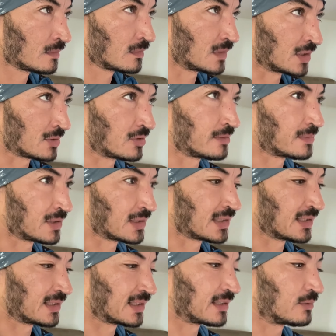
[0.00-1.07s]
The scripture
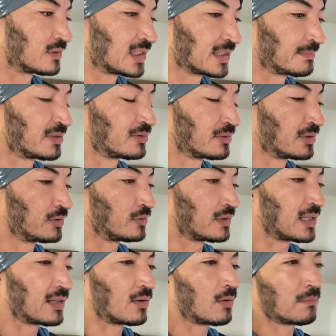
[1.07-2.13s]
says I will spew you
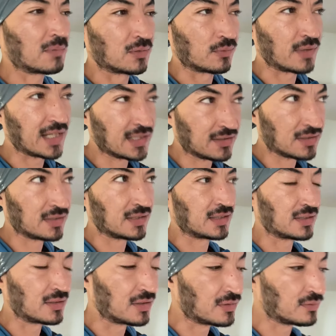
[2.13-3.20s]
out. But rather
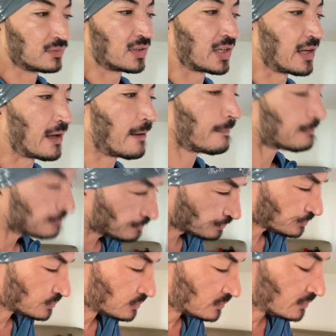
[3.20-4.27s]
than do that,
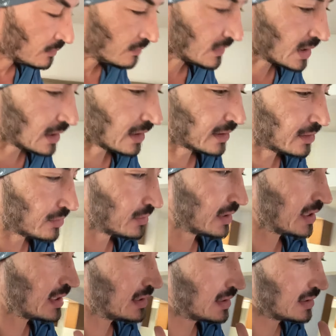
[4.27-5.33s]
I
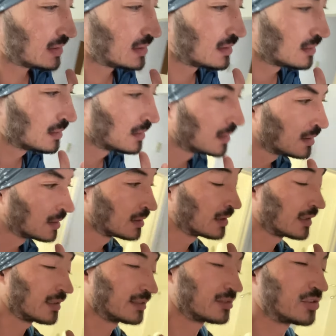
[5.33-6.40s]
created
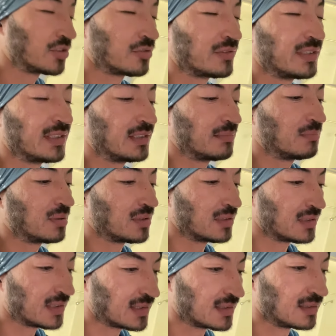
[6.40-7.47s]
and trained
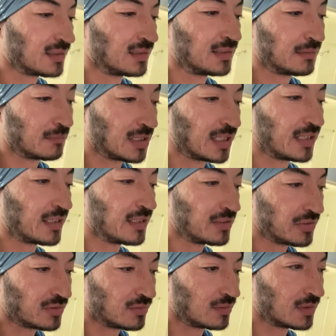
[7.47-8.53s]
personally my
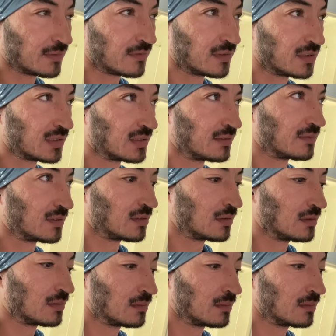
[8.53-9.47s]
angels, first of all,